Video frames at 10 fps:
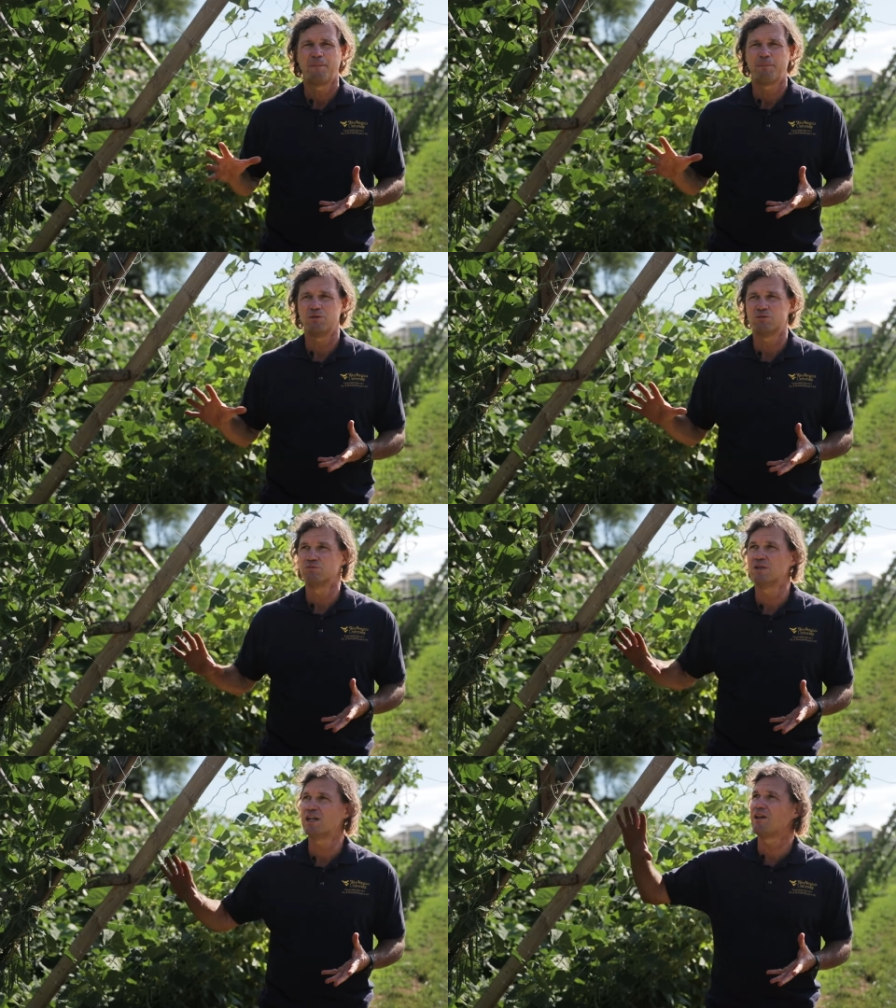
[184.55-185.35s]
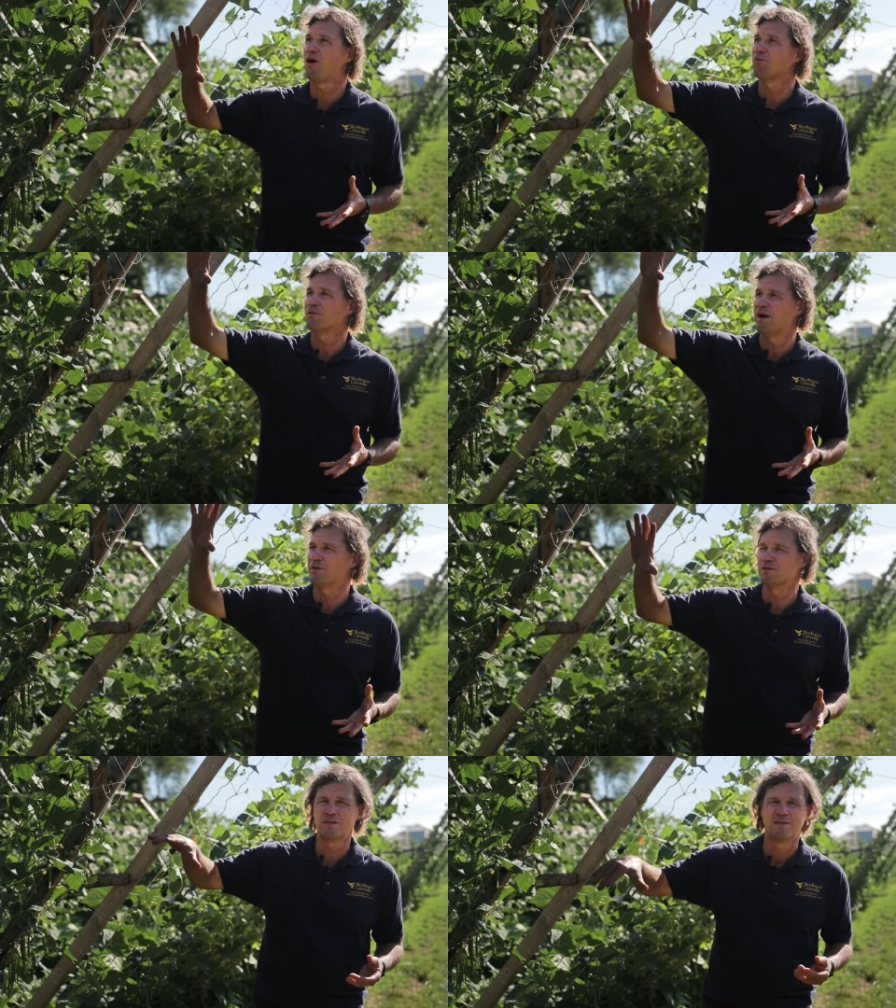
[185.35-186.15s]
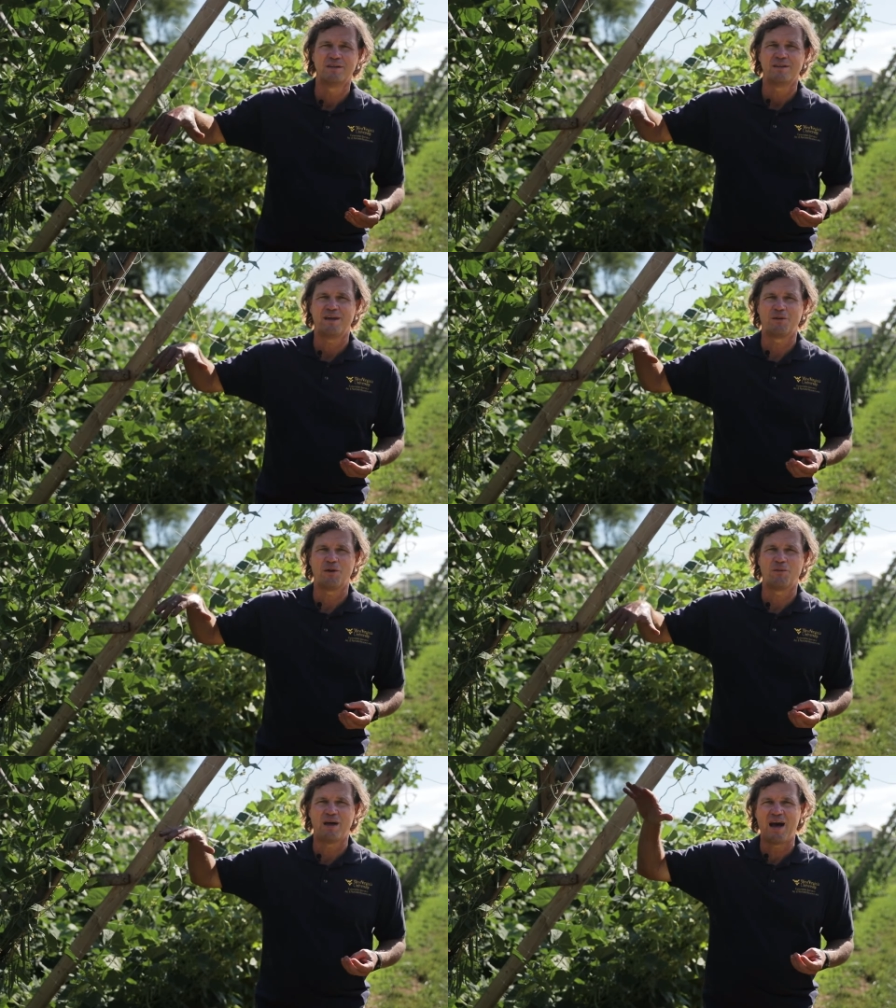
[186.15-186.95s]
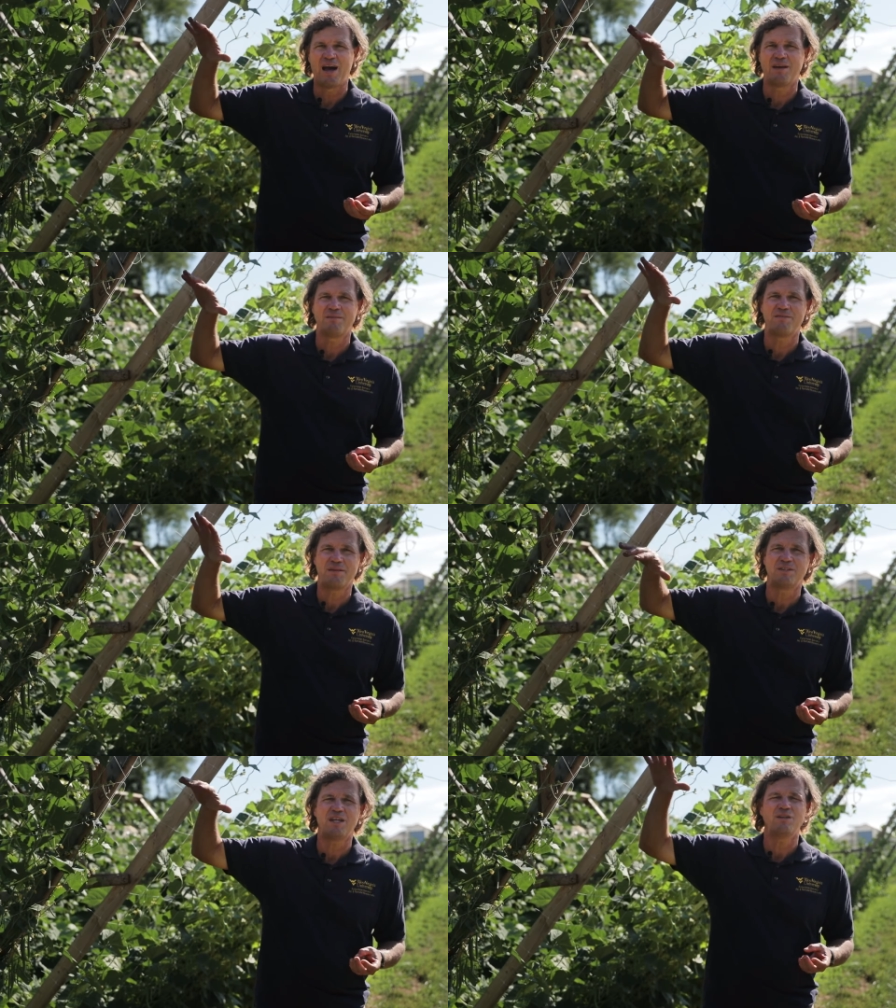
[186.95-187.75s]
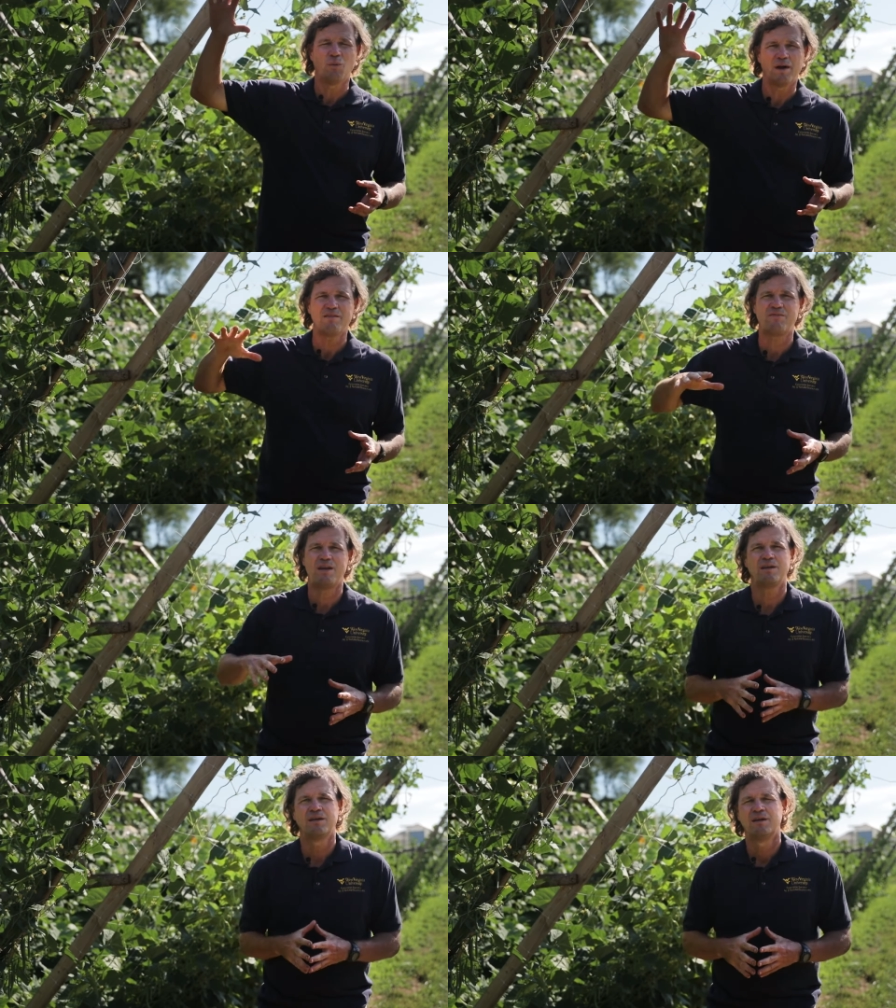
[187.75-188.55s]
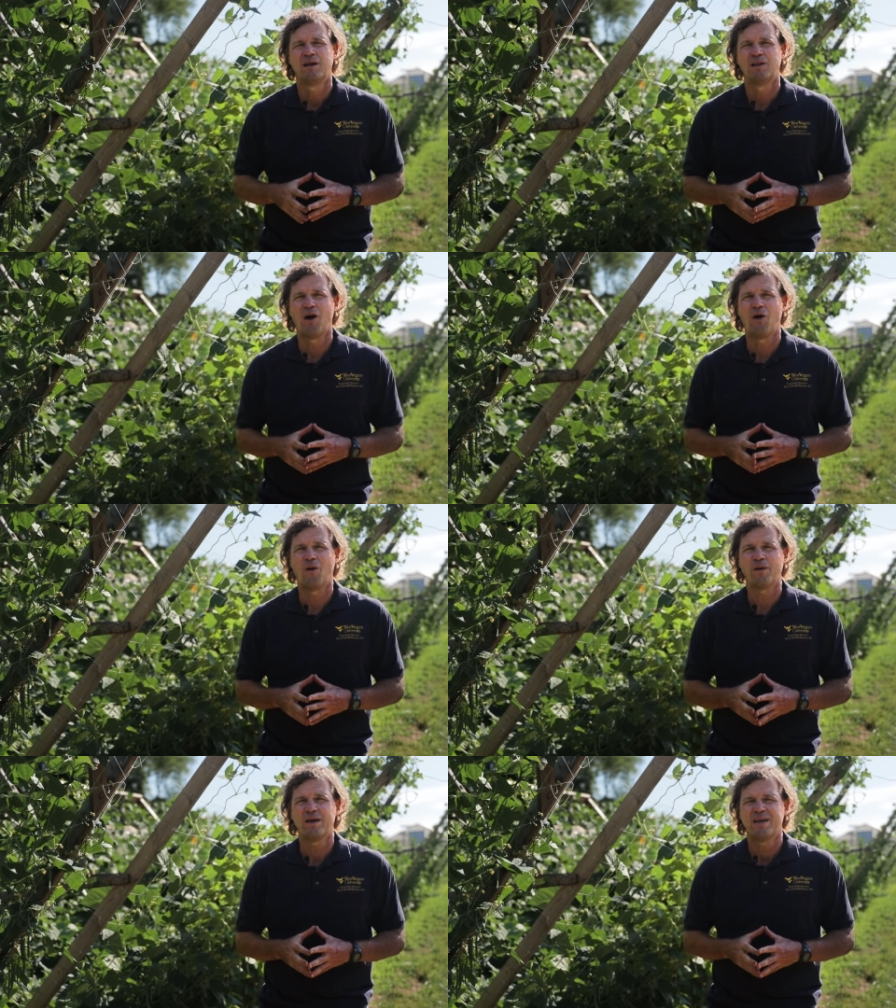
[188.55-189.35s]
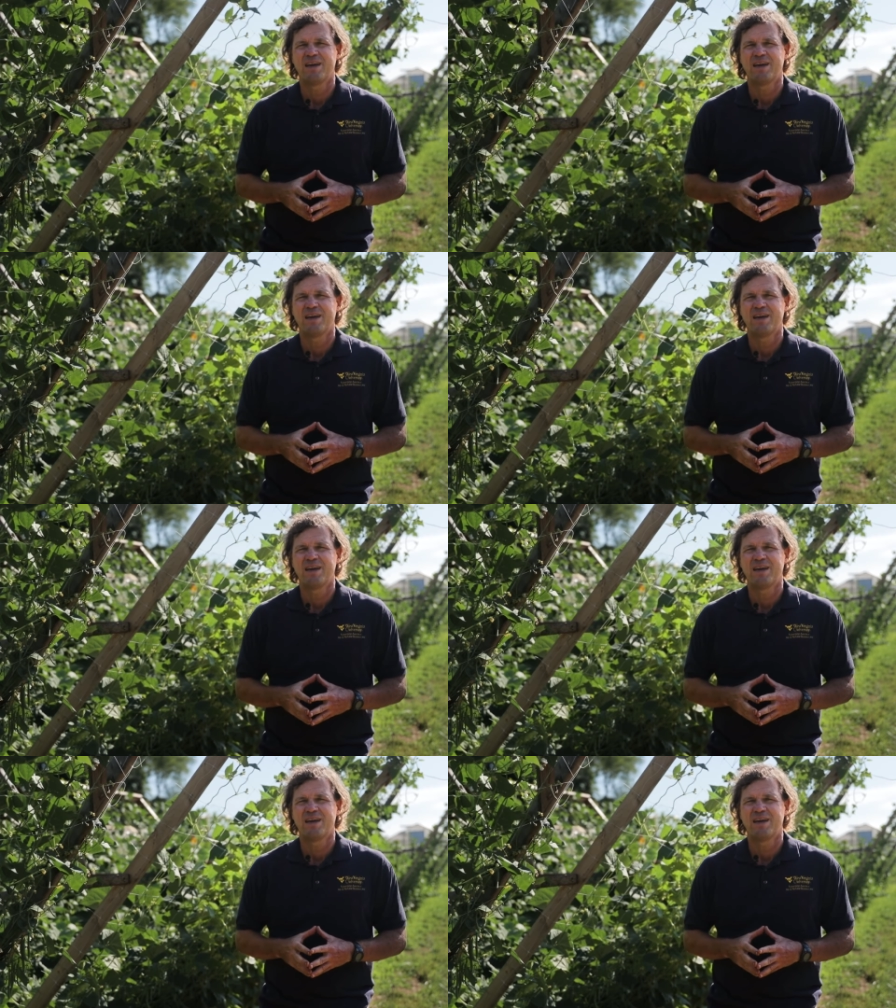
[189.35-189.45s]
produce really long runners that'll go 9, 15, 20 feet long,